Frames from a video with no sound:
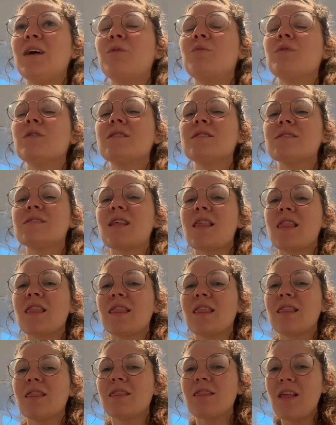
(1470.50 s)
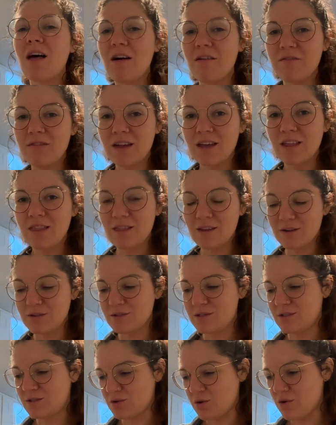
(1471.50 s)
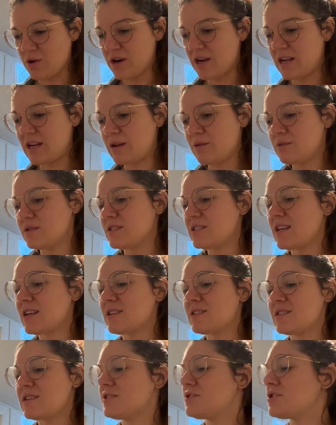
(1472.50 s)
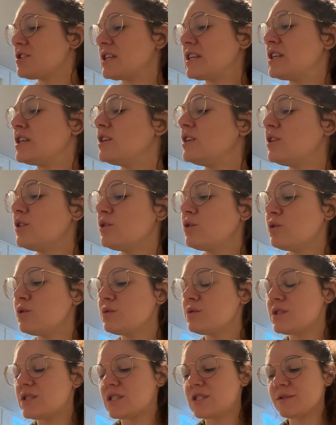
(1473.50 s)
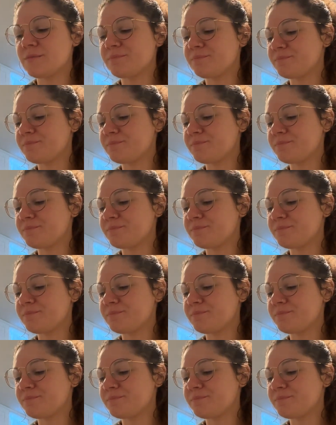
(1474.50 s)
was loving their story. It was like such a cute